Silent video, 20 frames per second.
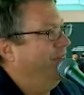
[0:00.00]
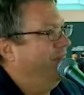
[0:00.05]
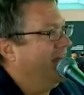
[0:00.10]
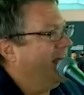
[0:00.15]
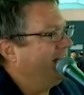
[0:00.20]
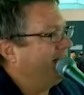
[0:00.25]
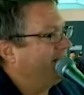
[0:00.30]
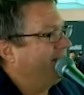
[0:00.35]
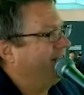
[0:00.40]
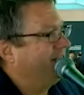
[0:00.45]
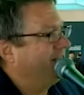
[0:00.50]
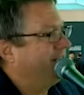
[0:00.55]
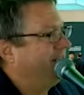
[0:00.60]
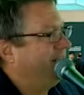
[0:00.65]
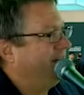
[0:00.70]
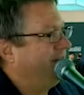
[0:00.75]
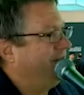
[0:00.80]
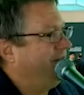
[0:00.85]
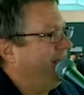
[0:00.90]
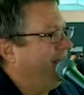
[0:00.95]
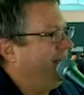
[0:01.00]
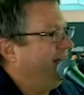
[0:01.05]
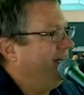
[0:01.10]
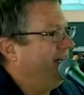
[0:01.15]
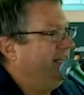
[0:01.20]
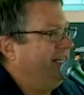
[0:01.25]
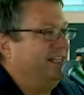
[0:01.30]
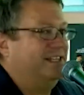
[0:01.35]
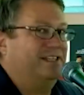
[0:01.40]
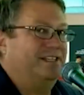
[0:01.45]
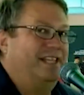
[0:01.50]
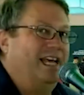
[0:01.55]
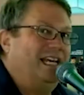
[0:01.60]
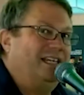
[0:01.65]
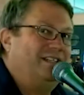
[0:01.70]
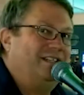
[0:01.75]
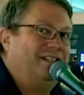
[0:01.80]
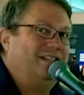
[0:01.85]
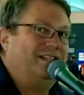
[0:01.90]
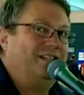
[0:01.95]
That's the stuff he needs. That's
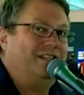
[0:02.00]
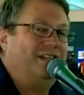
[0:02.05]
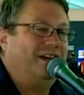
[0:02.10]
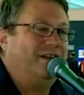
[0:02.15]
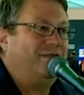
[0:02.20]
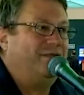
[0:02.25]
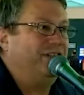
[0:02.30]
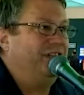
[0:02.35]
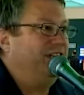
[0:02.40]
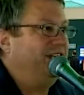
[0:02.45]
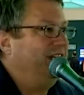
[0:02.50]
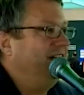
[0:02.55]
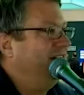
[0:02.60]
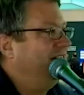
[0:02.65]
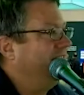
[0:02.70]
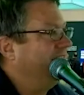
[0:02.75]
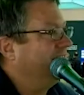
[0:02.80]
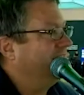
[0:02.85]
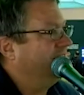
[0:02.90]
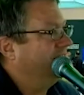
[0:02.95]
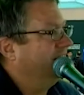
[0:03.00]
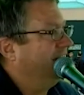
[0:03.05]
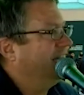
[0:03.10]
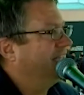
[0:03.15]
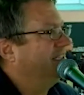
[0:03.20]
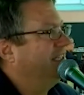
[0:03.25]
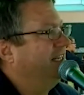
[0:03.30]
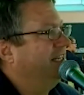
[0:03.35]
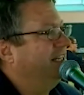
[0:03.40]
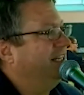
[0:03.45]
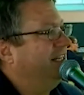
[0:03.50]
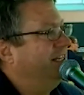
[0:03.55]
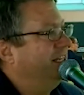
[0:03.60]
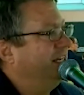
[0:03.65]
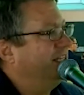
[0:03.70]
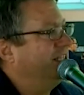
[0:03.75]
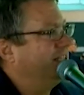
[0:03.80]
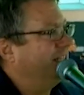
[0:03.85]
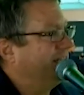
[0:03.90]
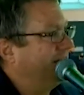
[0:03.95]
the stuff that didn't get collected and
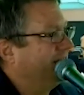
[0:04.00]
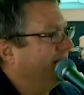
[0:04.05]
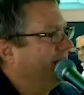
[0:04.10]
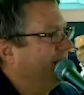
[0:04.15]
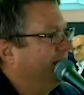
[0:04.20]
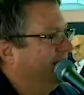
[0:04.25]
doesn't get